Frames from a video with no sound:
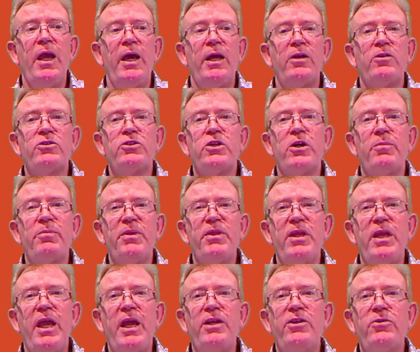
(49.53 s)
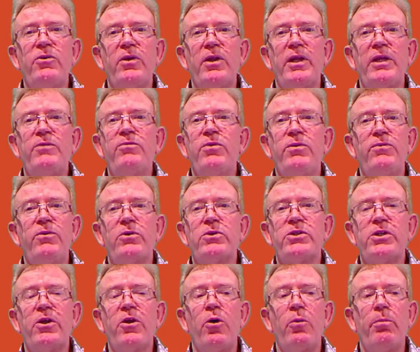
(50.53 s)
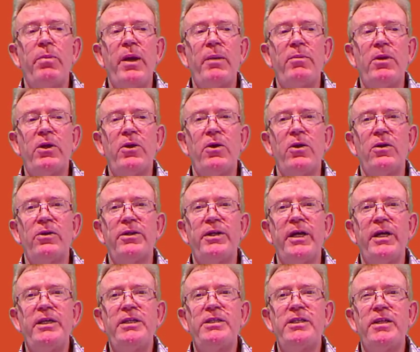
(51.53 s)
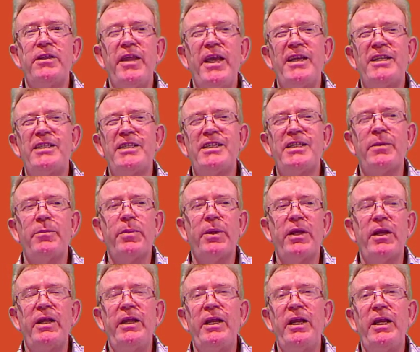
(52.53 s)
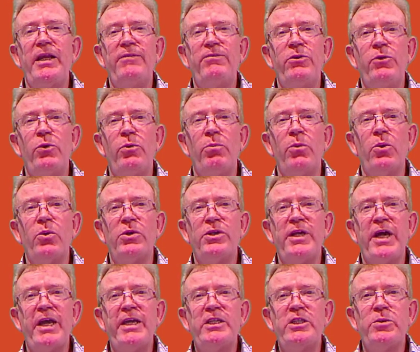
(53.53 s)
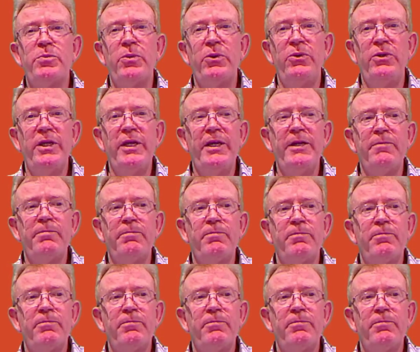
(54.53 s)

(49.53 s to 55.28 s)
And on top of the annual leave, we've also got public holidays, and that's typically 11 or more days per year.